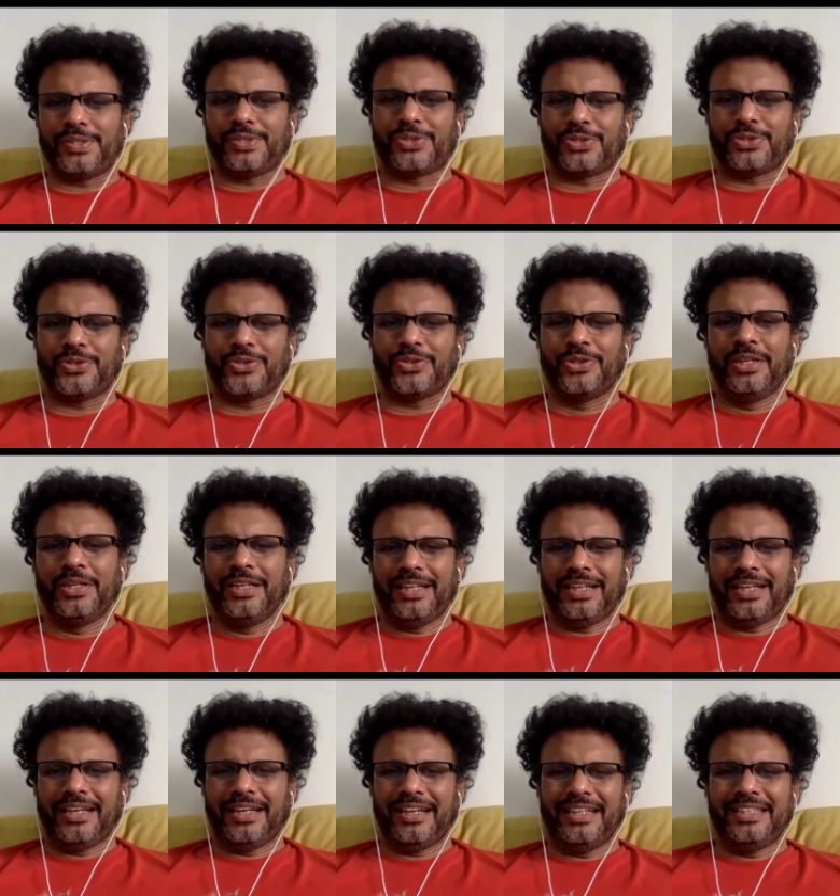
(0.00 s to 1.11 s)
So
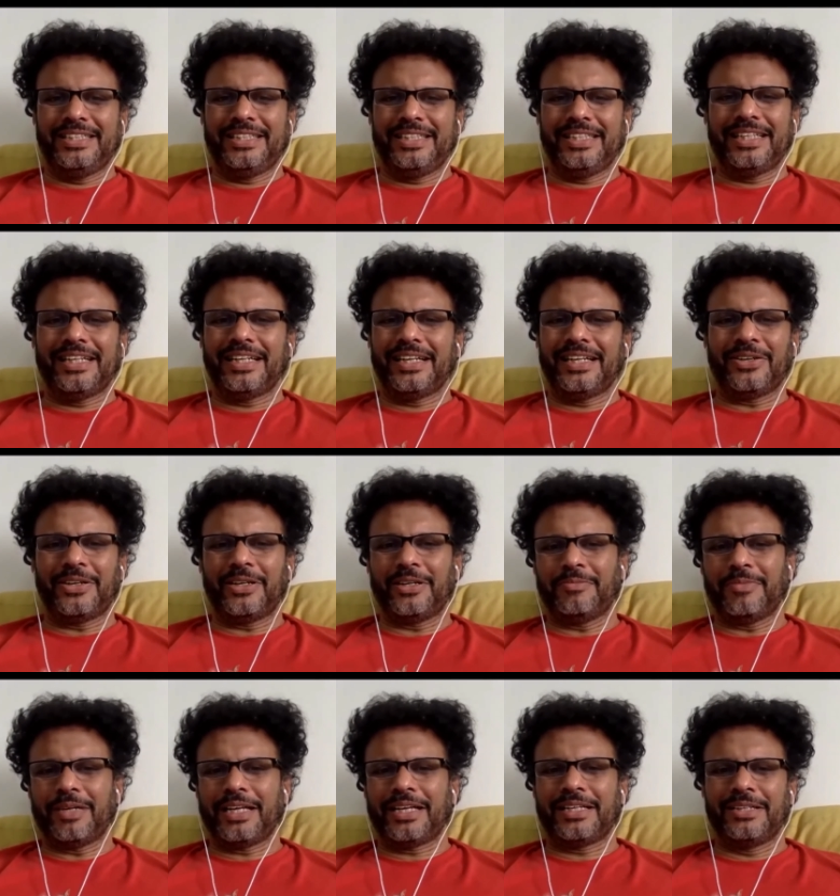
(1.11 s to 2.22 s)
engineering or
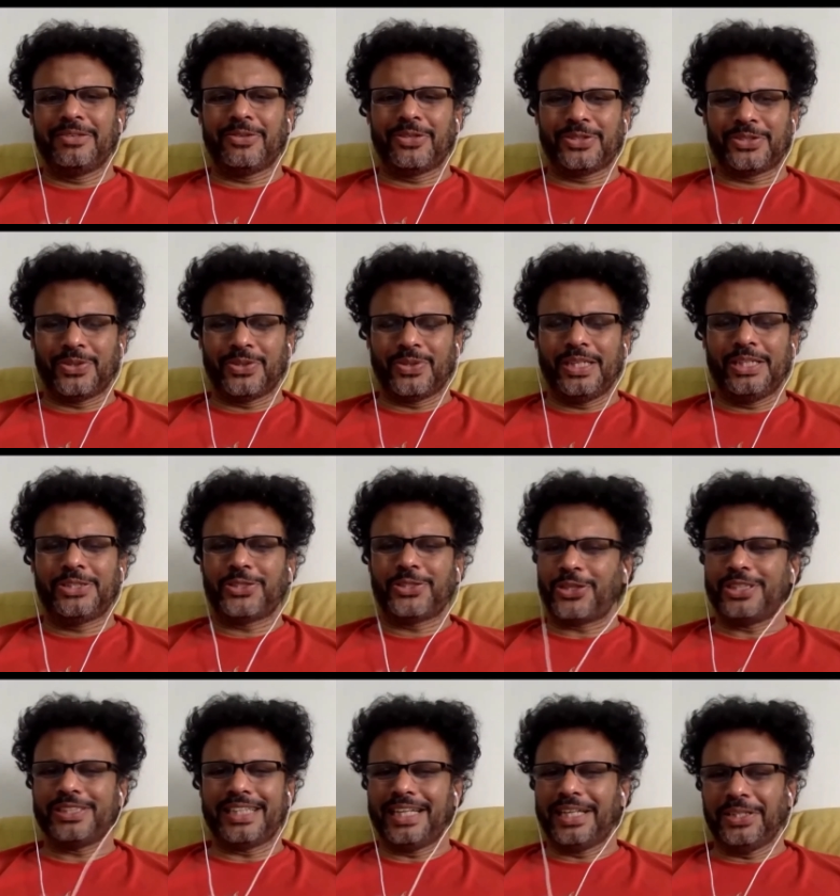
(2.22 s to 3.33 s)
medical was the only
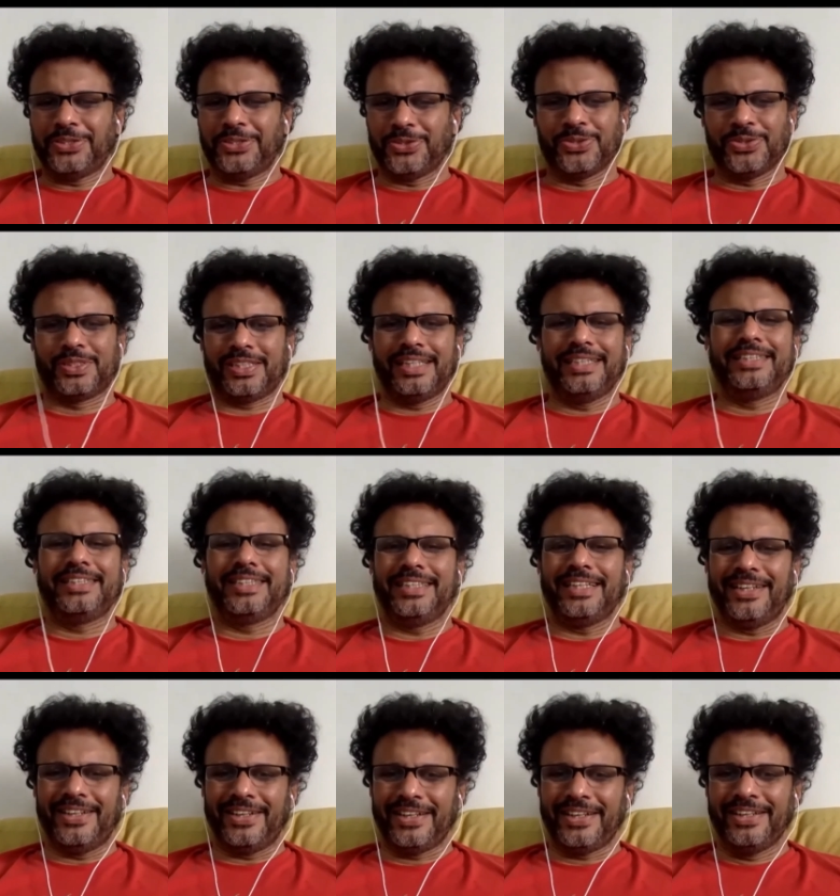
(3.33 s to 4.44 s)
choice, and I chose
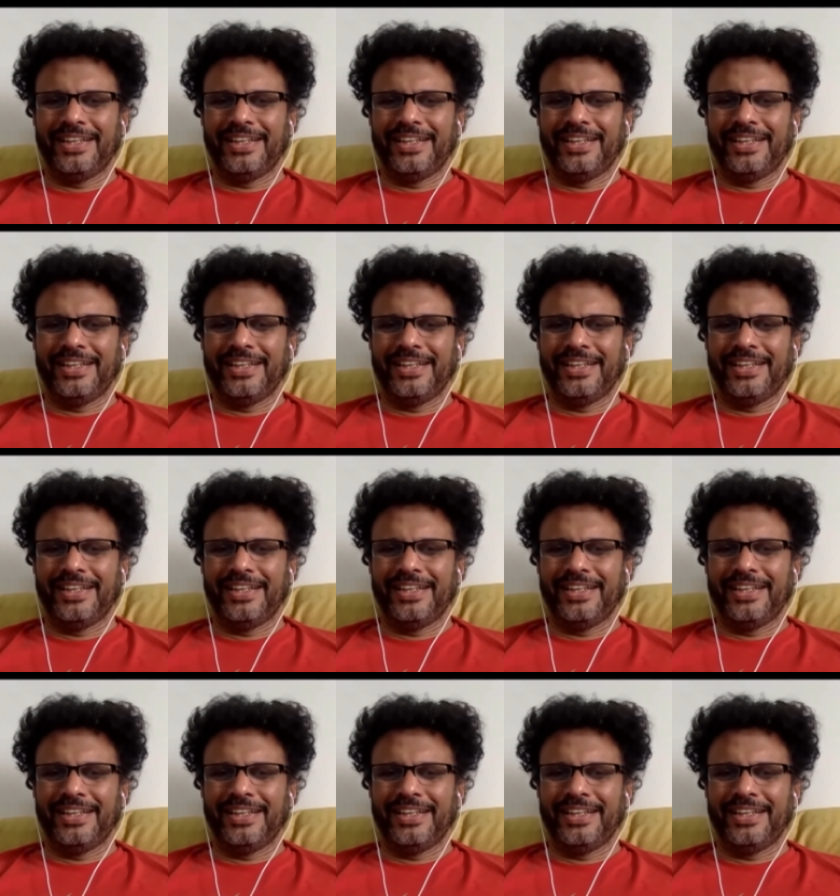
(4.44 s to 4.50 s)
engineering.